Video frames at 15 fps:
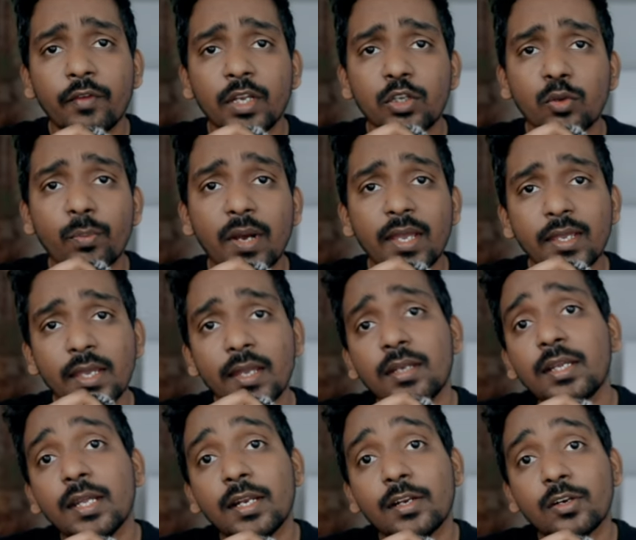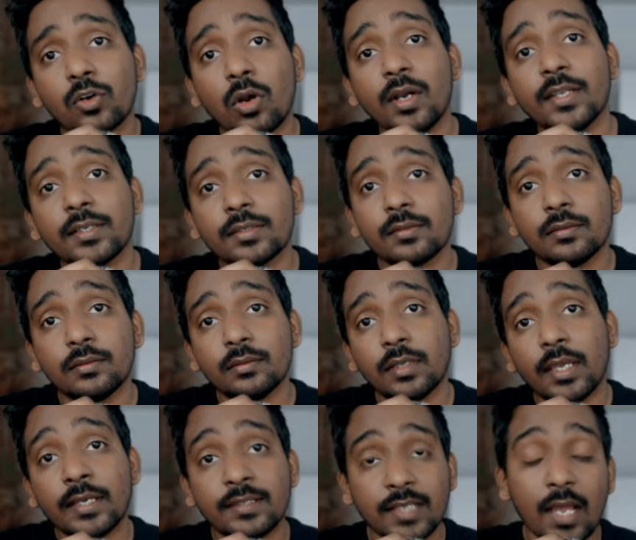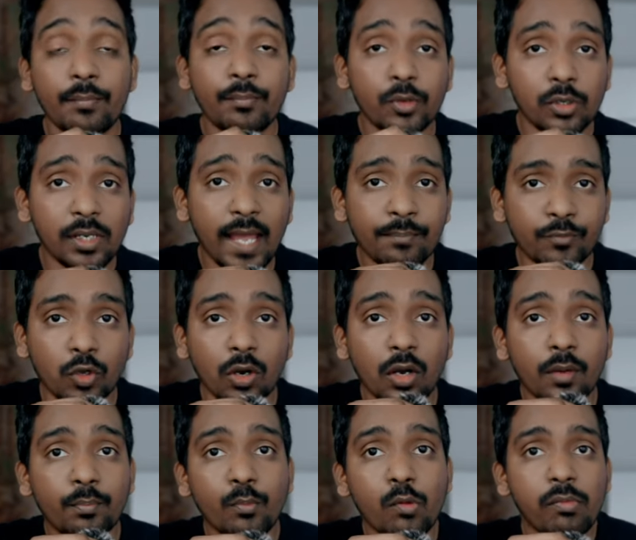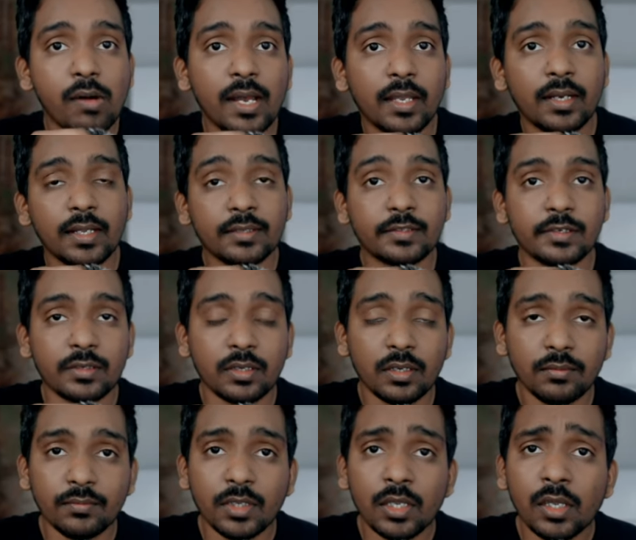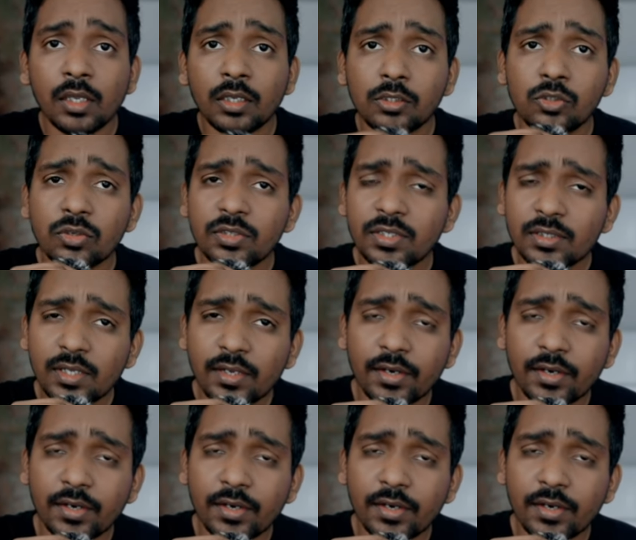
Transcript: when you buy any electronics, example laptop, mobile, etc., using